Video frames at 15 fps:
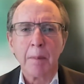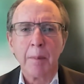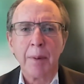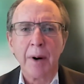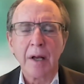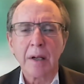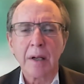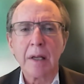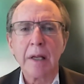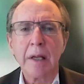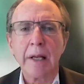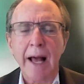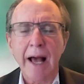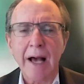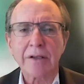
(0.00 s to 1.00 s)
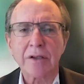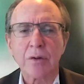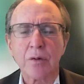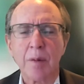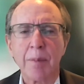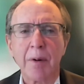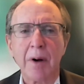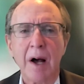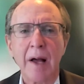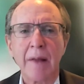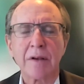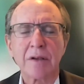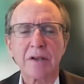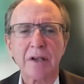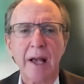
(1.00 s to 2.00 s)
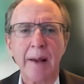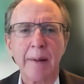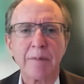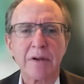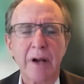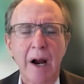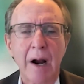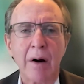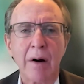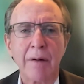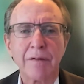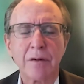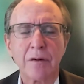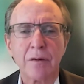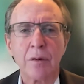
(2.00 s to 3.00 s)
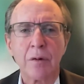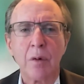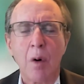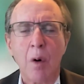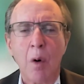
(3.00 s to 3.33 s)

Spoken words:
But it has to apply the same tariff to